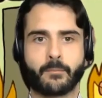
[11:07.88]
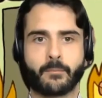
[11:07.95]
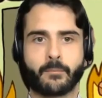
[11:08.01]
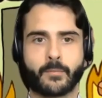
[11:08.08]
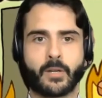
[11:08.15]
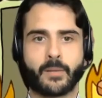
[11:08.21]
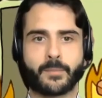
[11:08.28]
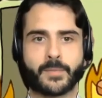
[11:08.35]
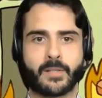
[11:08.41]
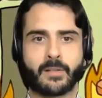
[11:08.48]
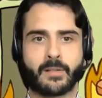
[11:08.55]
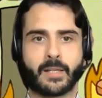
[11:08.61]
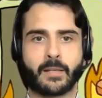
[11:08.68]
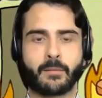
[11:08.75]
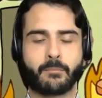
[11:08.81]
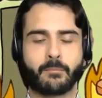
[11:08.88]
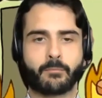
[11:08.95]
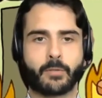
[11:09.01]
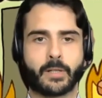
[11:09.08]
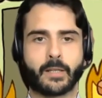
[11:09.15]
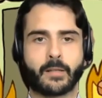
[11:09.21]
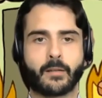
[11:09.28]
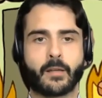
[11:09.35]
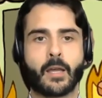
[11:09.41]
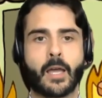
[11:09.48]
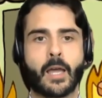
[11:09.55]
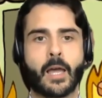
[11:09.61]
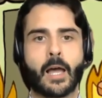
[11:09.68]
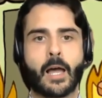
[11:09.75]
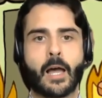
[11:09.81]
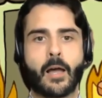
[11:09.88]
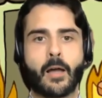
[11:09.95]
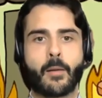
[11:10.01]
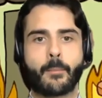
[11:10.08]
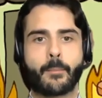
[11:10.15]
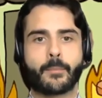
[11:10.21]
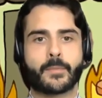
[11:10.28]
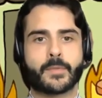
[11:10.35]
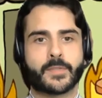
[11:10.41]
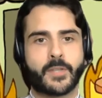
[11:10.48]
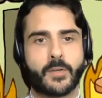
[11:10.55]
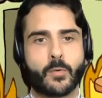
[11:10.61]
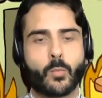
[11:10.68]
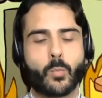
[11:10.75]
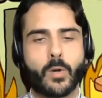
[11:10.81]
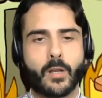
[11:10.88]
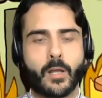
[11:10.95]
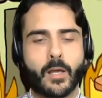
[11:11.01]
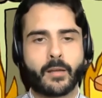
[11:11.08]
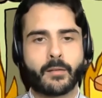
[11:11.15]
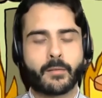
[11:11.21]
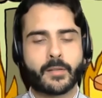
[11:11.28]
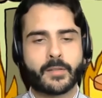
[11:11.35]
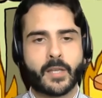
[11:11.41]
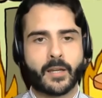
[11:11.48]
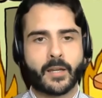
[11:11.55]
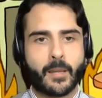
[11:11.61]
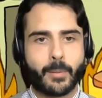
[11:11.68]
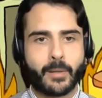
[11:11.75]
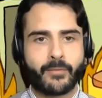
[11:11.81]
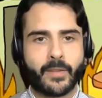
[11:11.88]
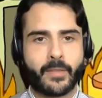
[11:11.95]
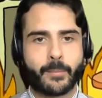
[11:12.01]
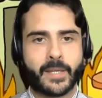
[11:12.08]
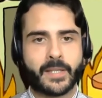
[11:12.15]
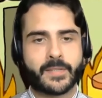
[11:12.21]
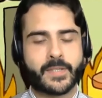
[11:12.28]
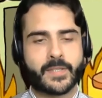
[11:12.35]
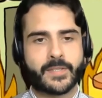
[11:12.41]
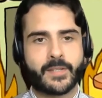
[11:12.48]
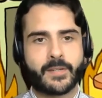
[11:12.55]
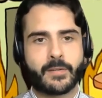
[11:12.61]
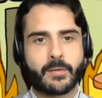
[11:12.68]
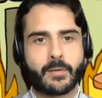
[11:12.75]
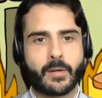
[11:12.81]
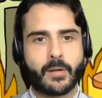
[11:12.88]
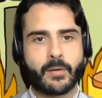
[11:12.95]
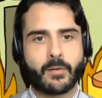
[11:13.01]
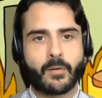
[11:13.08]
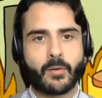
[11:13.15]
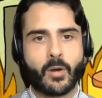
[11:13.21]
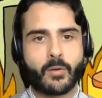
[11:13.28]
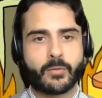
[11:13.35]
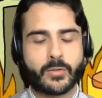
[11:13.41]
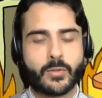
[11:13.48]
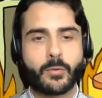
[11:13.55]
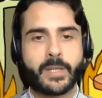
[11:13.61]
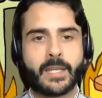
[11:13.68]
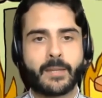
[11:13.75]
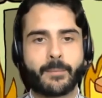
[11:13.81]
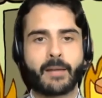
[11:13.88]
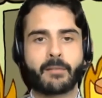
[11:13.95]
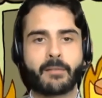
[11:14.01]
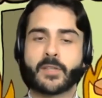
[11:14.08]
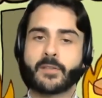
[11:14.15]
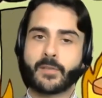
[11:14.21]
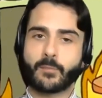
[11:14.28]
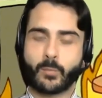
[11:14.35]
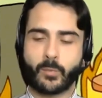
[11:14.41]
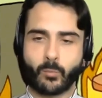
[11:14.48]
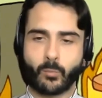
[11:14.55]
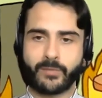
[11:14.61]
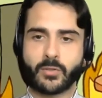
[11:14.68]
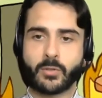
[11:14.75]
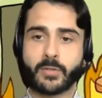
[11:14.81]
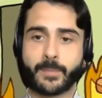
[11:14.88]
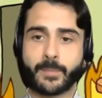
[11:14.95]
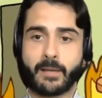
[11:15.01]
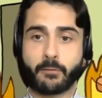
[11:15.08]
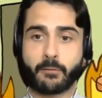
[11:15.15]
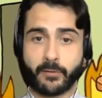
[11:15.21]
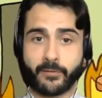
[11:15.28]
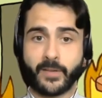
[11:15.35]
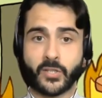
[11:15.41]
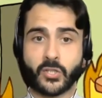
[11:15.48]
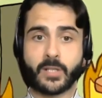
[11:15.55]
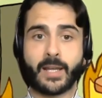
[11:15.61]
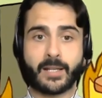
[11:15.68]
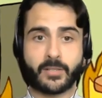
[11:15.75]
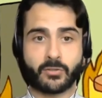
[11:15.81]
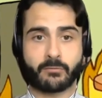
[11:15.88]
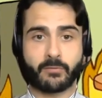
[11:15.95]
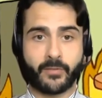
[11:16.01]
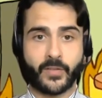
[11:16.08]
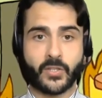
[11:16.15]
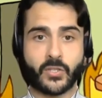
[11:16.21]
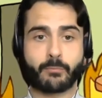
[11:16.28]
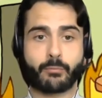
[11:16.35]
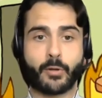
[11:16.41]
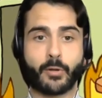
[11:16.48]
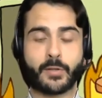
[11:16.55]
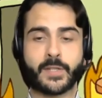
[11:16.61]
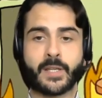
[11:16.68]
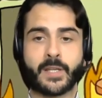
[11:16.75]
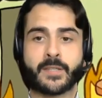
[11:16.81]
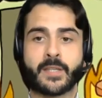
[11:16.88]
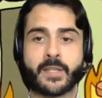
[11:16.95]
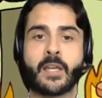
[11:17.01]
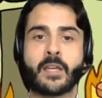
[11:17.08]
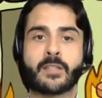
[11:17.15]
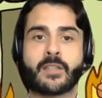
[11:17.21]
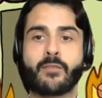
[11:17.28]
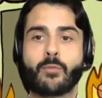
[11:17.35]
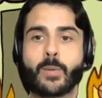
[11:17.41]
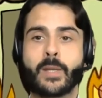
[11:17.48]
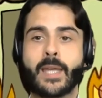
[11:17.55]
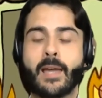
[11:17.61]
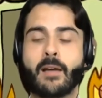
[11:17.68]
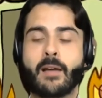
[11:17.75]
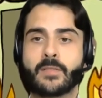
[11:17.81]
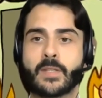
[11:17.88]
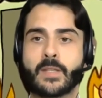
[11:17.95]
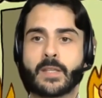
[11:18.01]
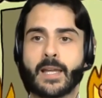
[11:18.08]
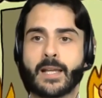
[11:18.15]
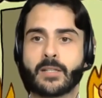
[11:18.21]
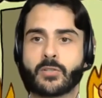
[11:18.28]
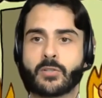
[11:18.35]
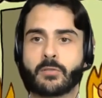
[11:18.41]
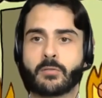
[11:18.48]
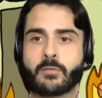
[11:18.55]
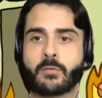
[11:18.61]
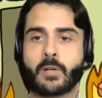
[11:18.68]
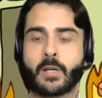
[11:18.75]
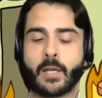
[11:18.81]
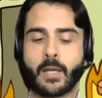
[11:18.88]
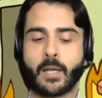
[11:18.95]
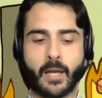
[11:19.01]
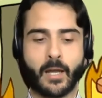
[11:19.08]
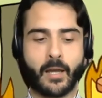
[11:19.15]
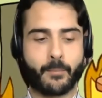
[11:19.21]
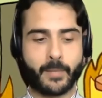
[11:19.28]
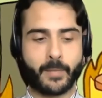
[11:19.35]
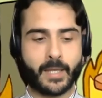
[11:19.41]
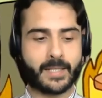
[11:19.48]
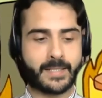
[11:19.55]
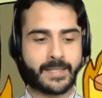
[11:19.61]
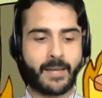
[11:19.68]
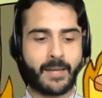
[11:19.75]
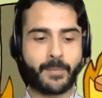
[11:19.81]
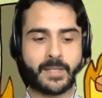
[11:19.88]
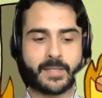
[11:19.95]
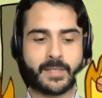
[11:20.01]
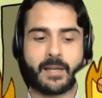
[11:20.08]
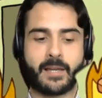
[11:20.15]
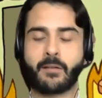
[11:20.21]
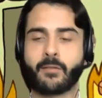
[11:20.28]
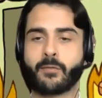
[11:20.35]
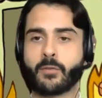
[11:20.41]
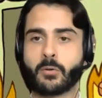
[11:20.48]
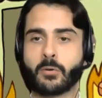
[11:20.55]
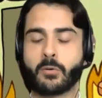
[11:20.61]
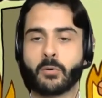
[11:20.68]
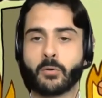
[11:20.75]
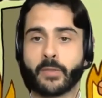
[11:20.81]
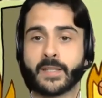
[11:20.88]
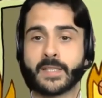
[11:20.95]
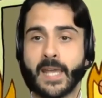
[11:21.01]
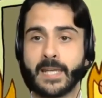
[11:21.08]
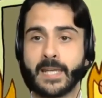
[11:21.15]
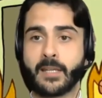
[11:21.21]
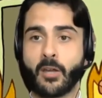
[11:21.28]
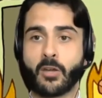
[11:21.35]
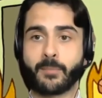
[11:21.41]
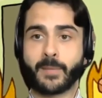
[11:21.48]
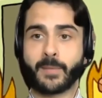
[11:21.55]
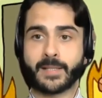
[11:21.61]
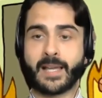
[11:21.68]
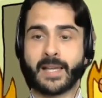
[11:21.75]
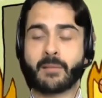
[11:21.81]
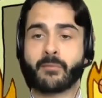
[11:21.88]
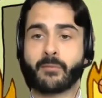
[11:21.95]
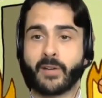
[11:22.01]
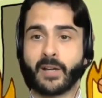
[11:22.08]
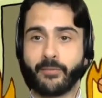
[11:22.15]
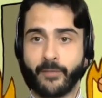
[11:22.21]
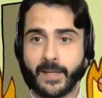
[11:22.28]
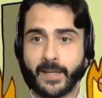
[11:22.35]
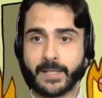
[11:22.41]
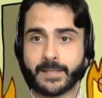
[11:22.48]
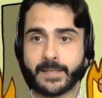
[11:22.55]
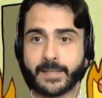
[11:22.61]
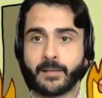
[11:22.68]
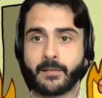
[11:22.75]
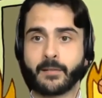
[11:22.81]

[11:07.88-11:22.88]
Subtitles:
no, absolutely. Brilliant. So what a couple of other bits. So talking about, we've talked about the actual revision process. So if we get onto the actual exam itself, or the take-home exam via phaser,